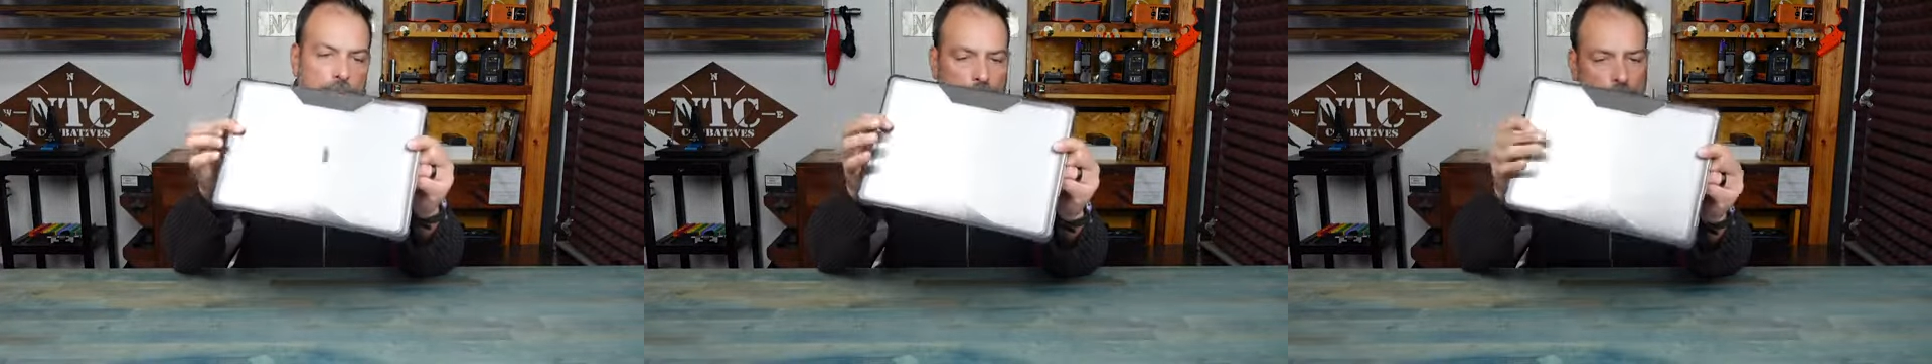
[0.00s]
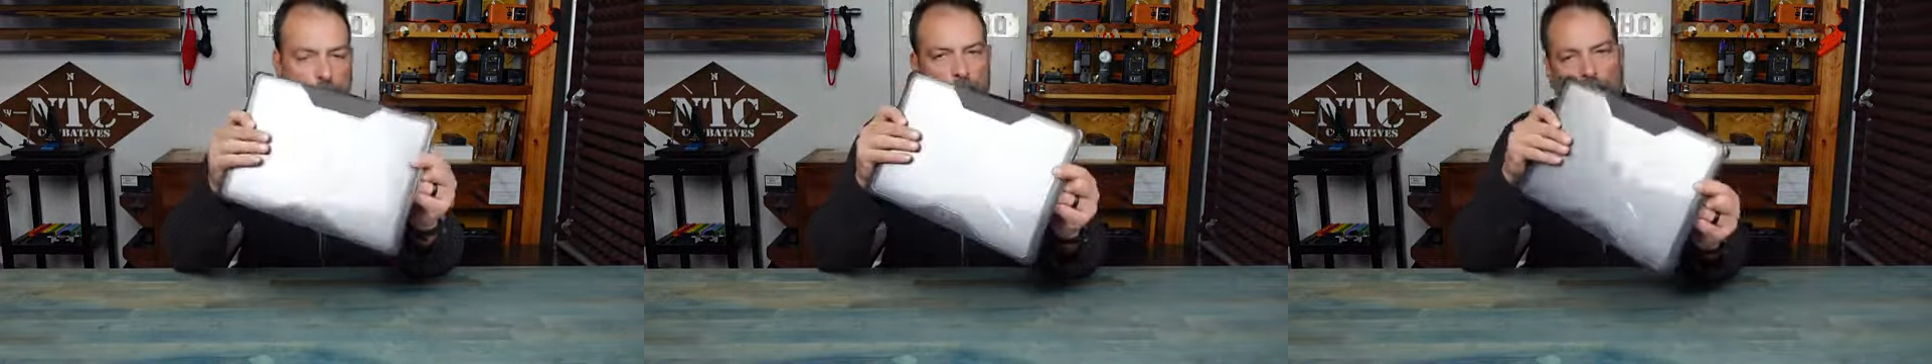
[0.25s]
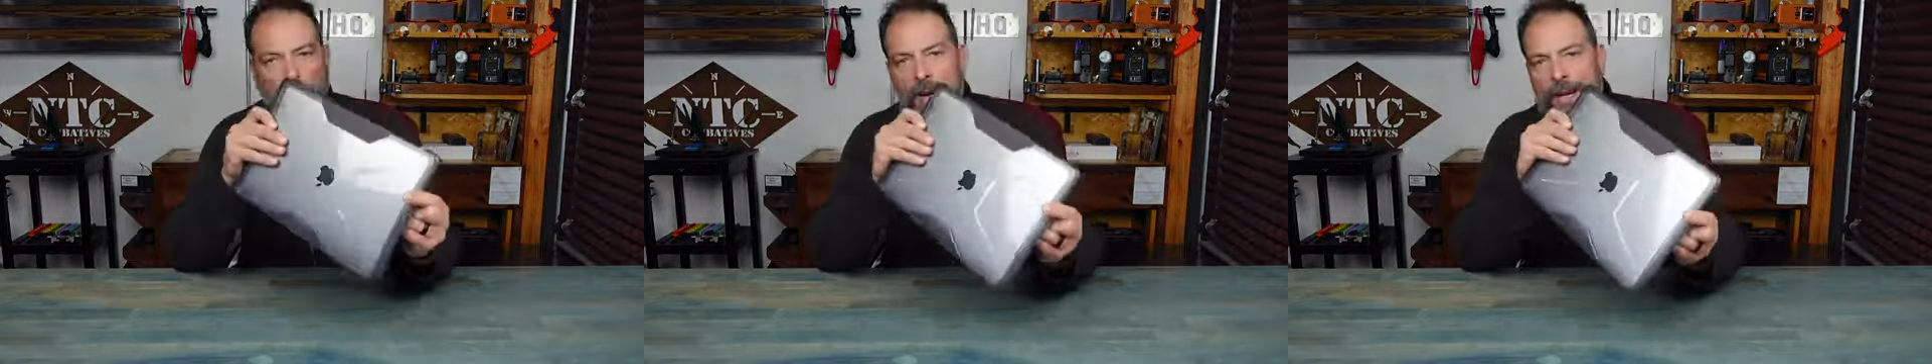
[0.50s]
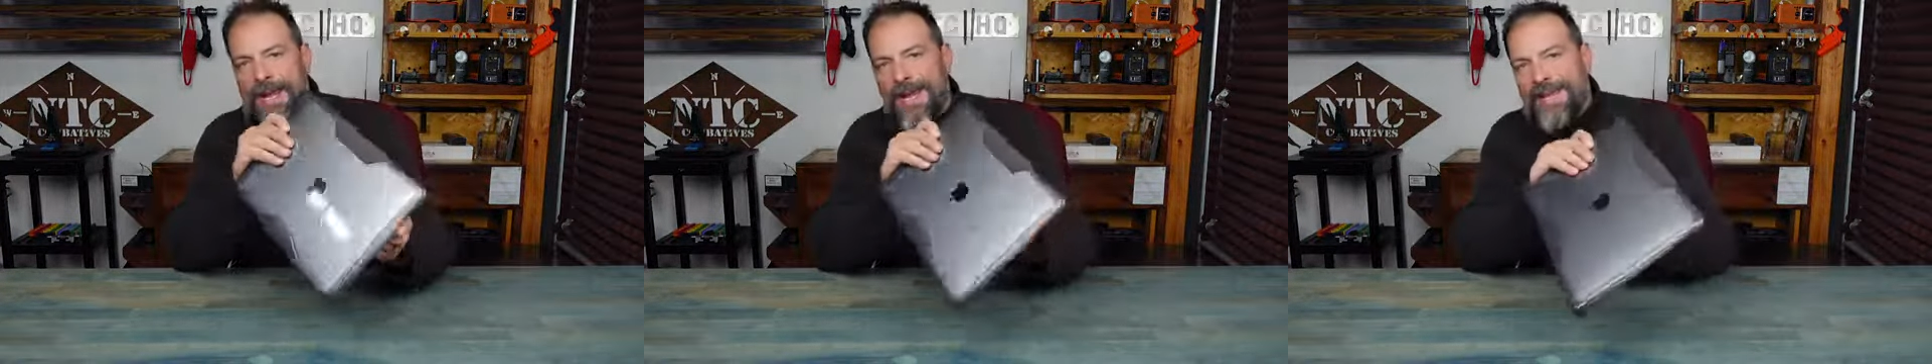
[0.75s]
do
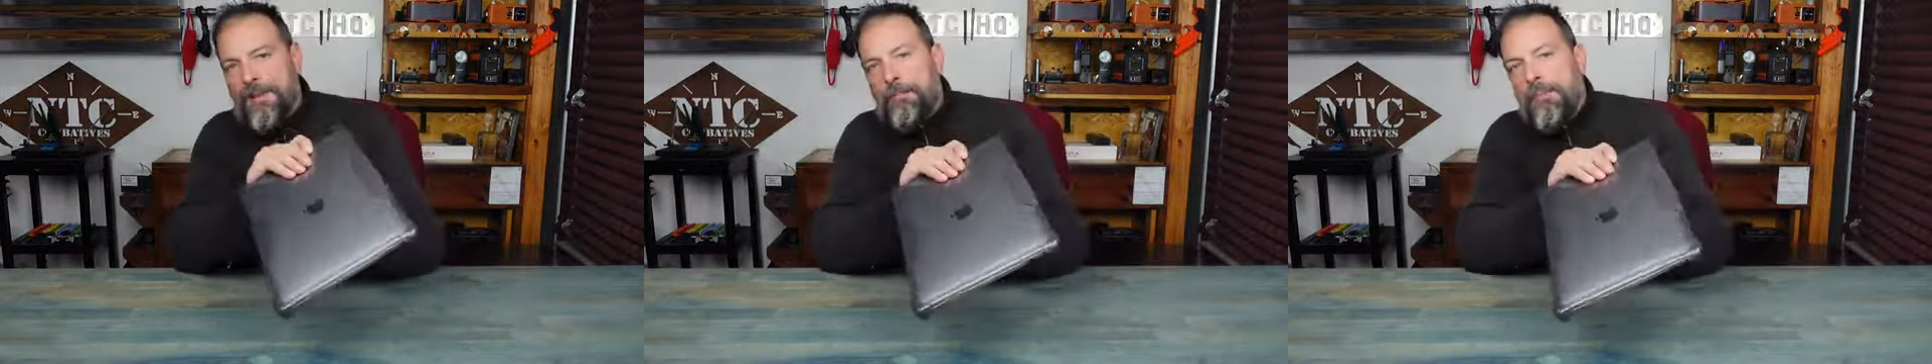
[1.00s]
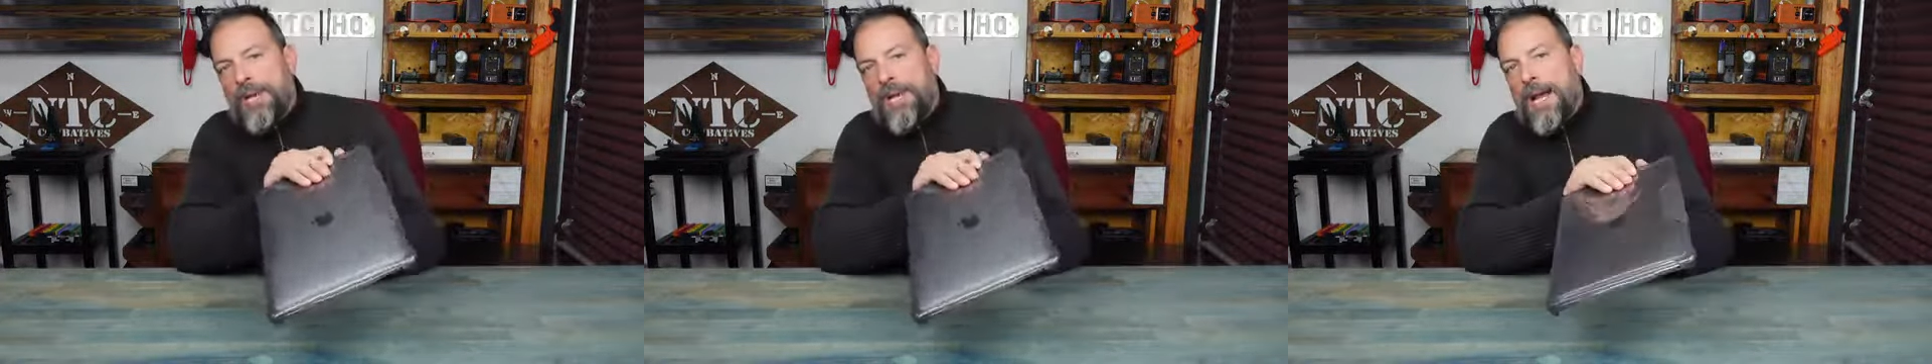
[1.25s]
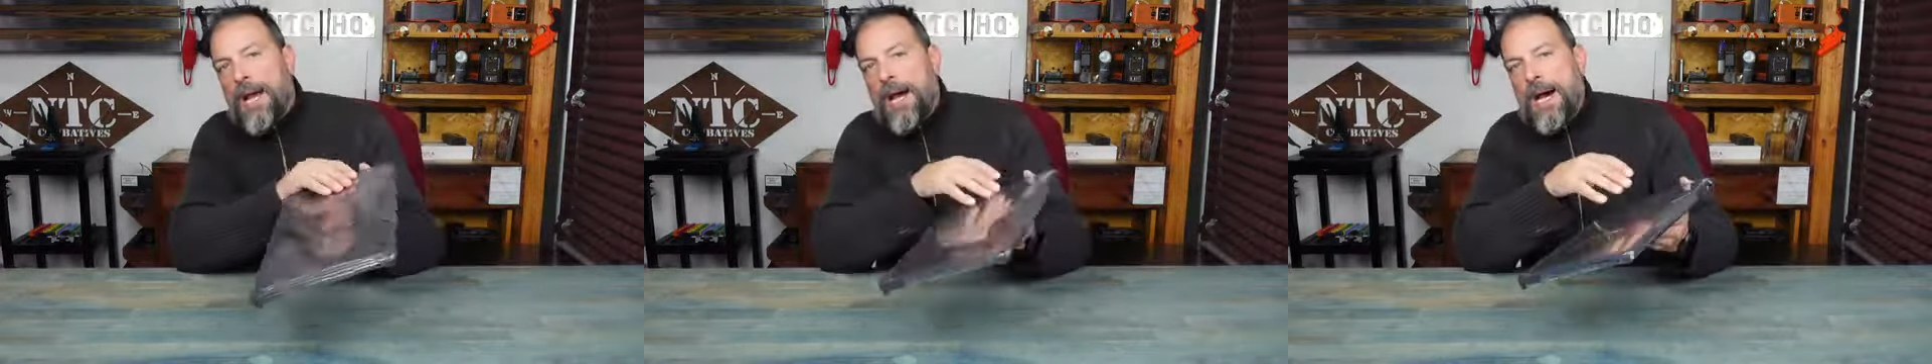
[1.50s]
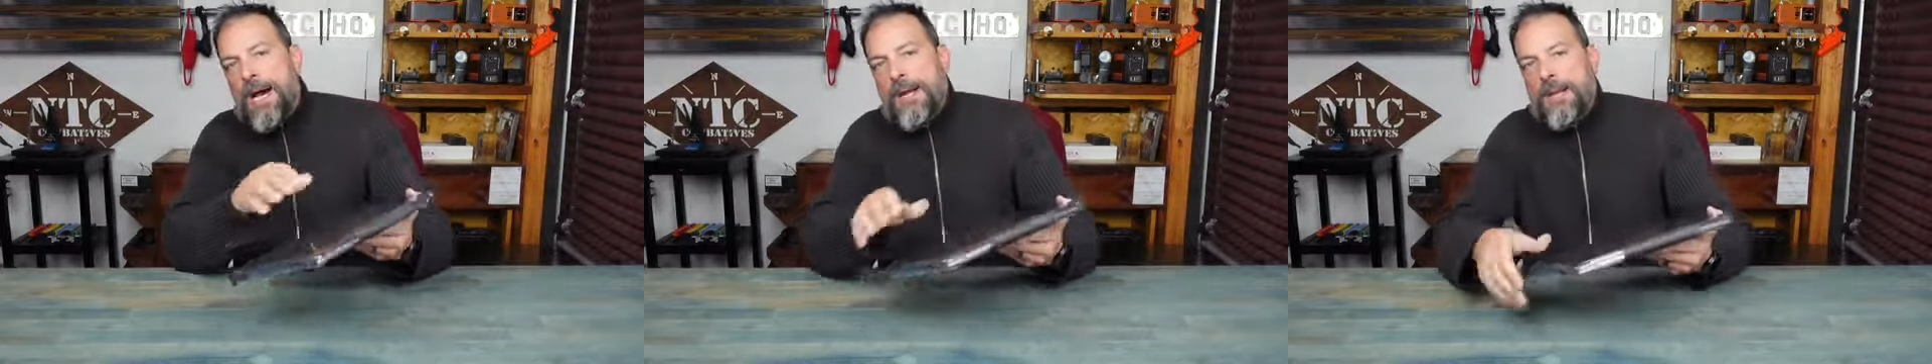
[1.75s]
run a bit
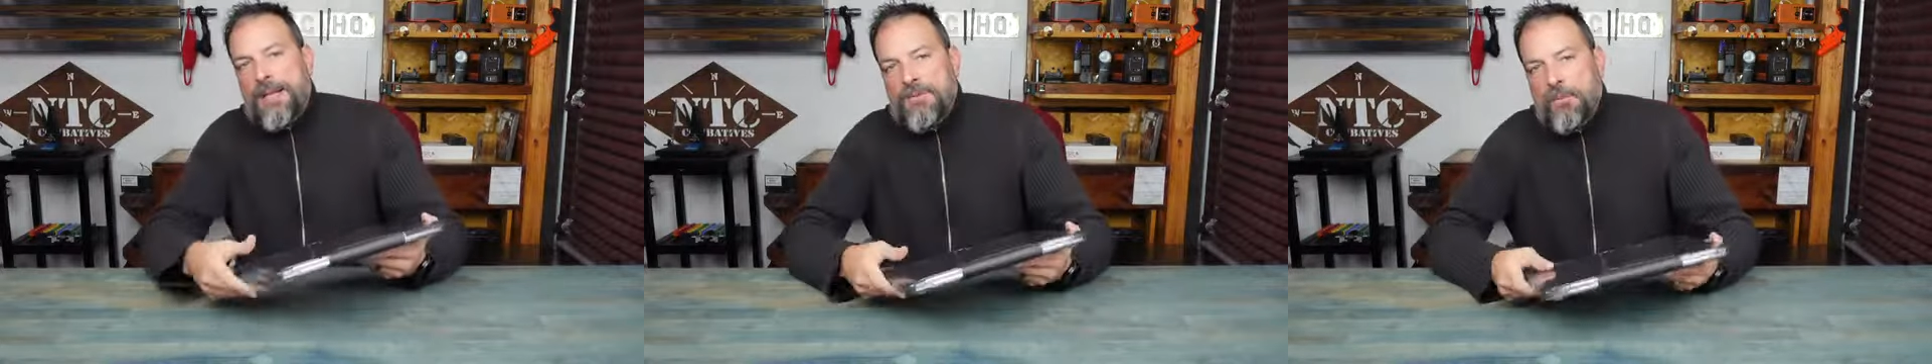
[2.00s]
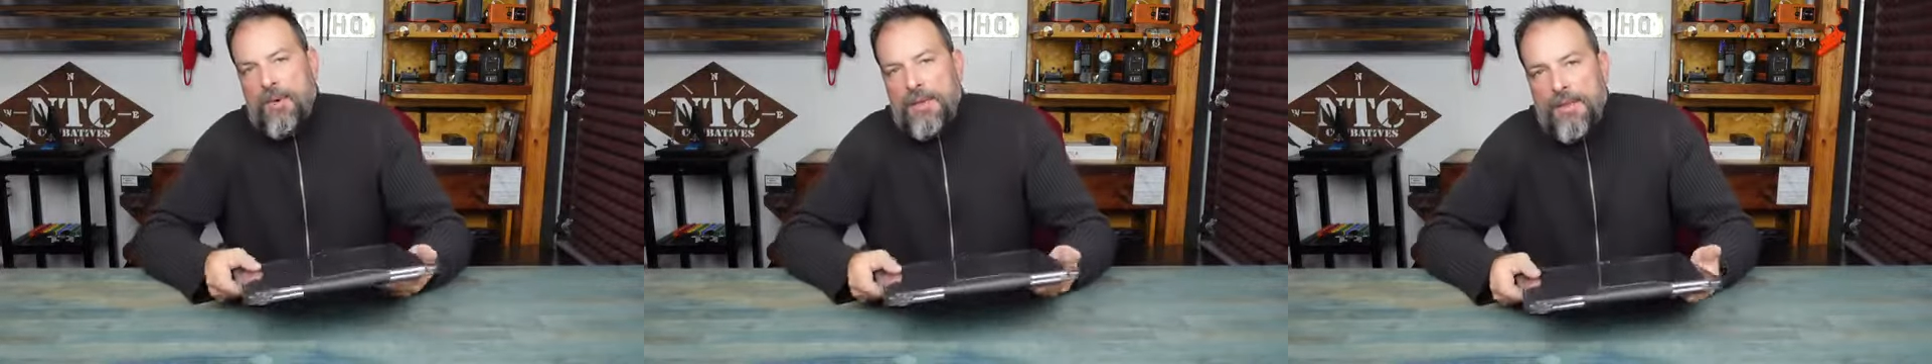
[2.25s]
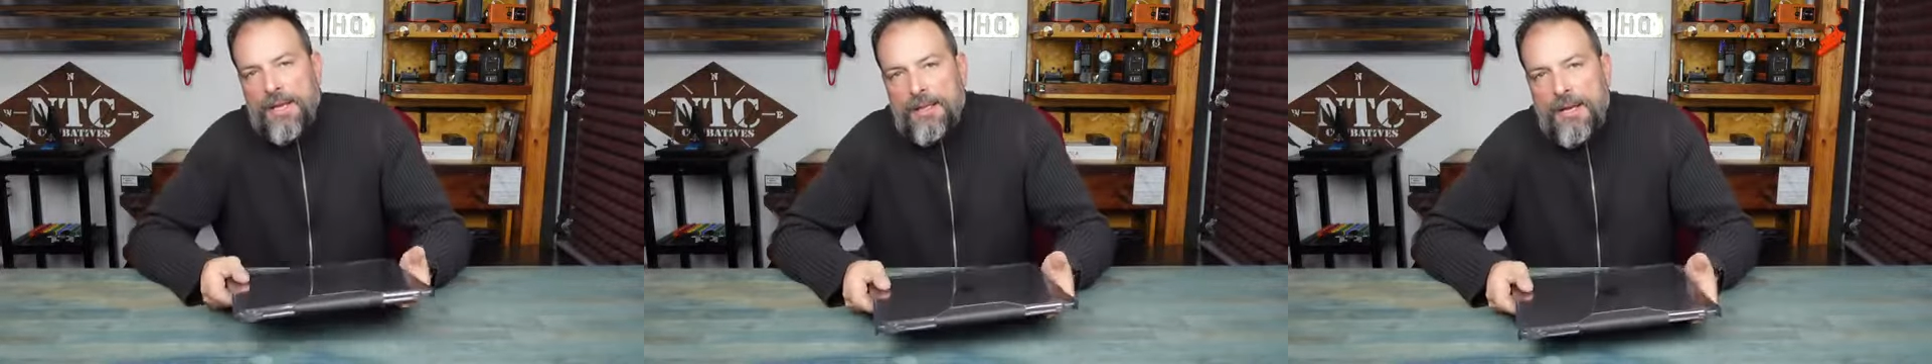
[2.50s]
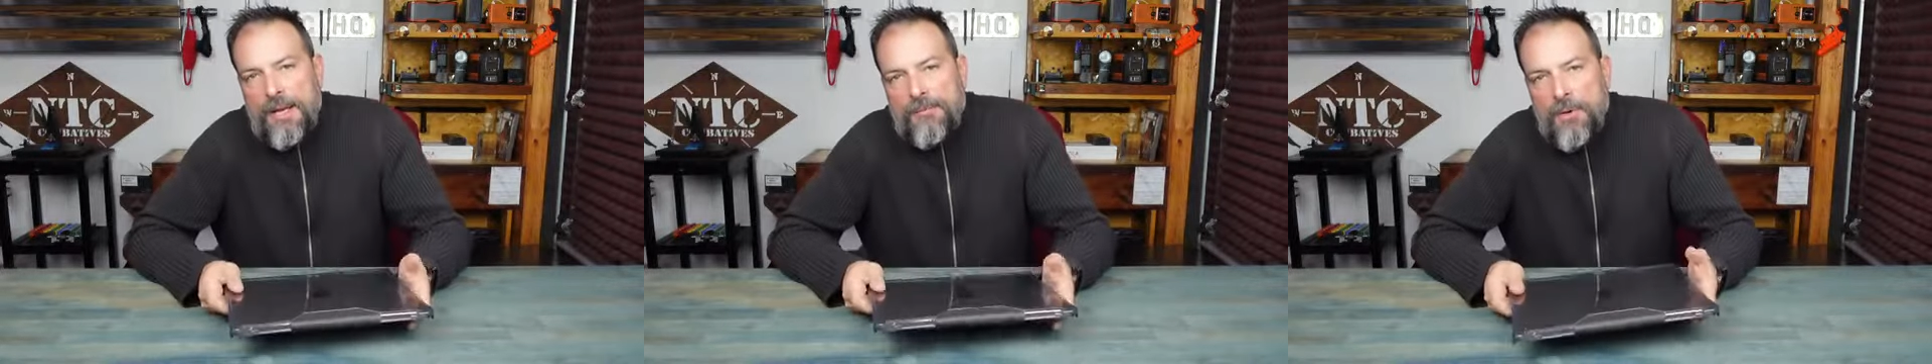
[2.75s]
hot. That's one thing that
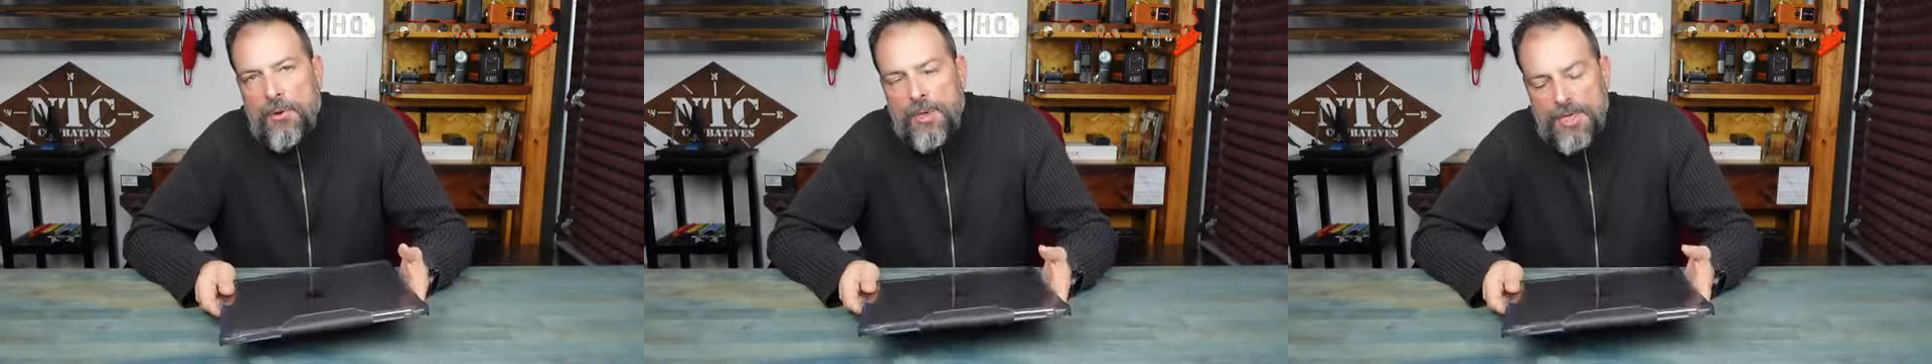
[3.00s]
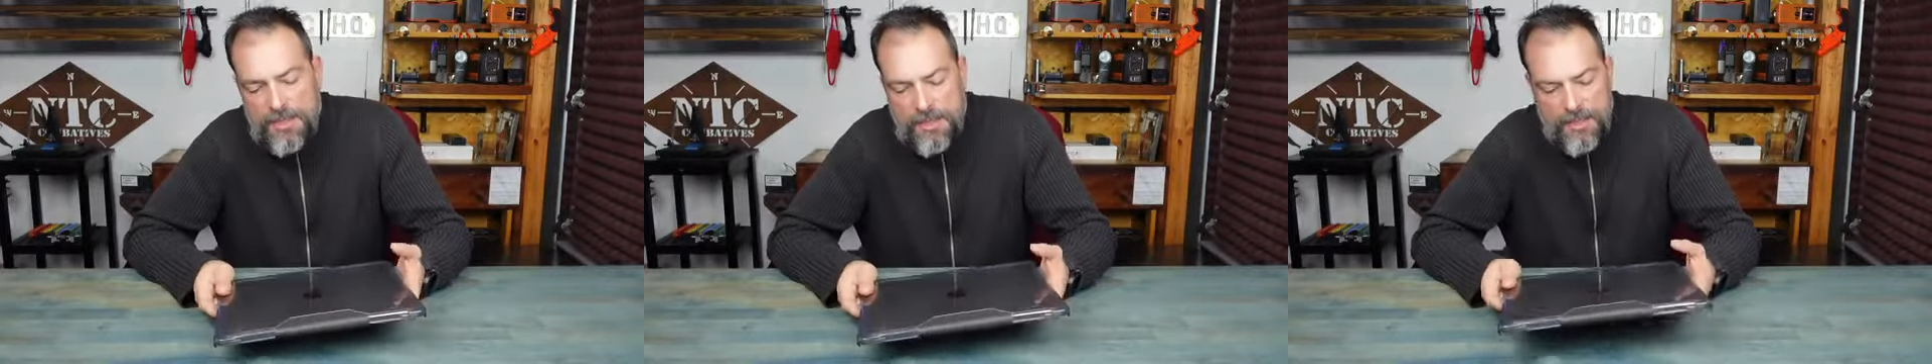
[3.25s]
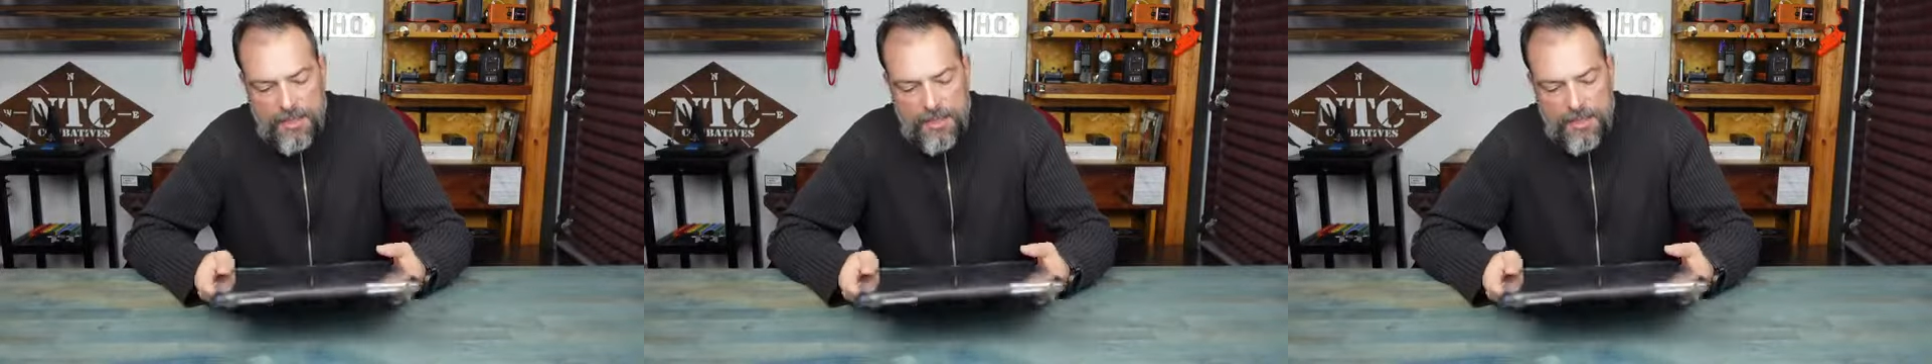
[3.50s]
I've noticed.